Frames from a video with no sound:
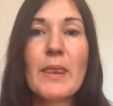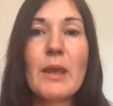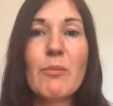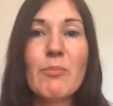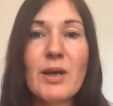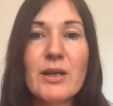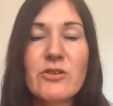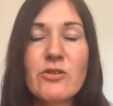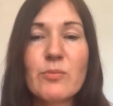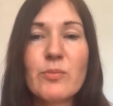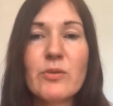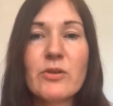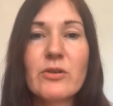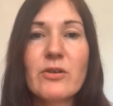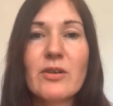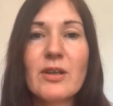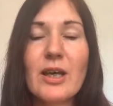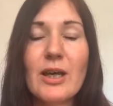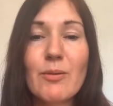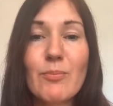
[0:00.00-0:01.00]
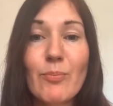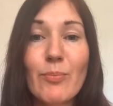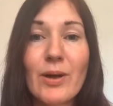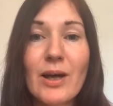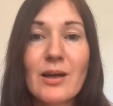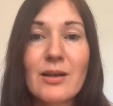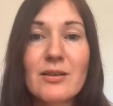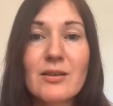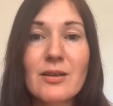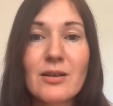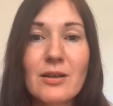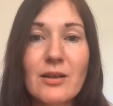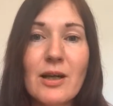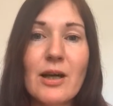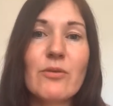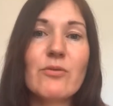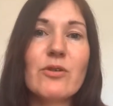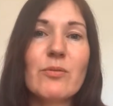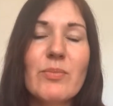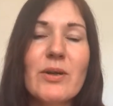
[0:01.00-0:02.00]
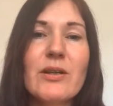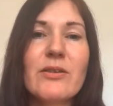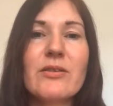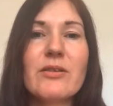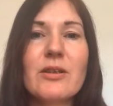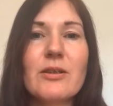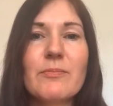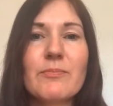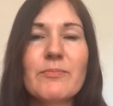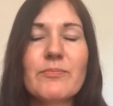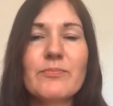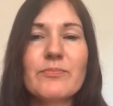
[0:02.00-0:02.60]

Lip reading: measurement, impact and accountability.